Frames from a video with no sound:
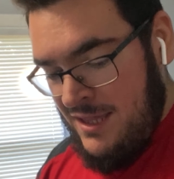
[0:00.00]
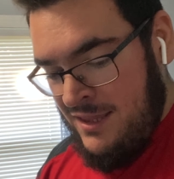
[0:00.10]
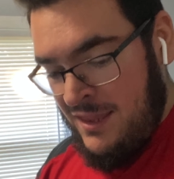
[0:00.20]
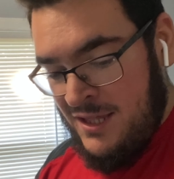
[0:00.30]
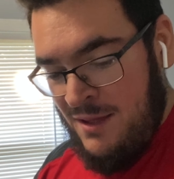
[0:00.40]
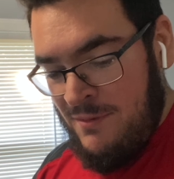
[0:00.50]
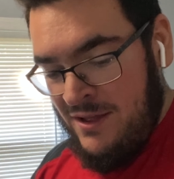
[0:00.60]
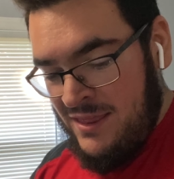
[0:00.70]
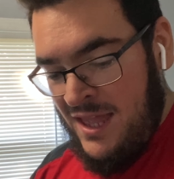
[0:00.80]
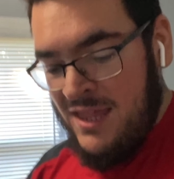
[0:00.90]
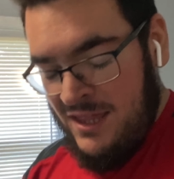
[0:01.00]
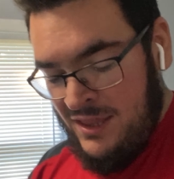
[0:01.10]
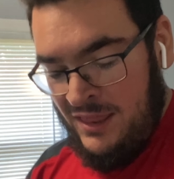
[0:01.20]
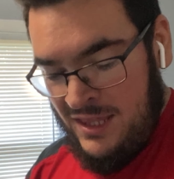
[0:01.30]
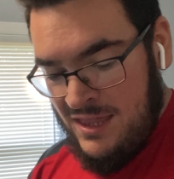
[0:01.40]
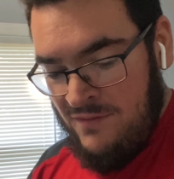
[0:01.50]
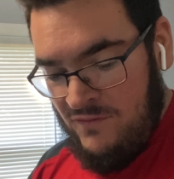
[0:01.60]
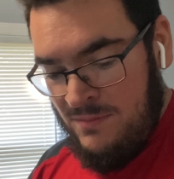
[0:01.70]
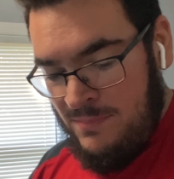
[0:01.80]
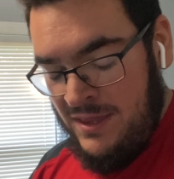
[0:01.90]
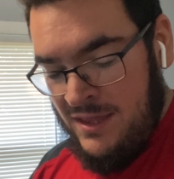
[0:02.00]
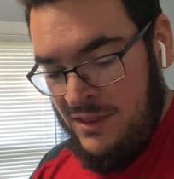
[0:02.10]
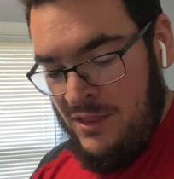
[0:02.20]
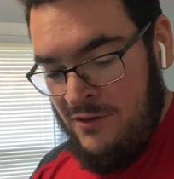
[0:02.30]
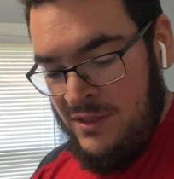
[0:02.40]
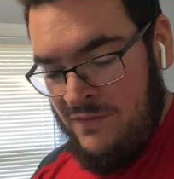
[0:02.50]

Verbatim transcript: like, come on, that elite MVP alone,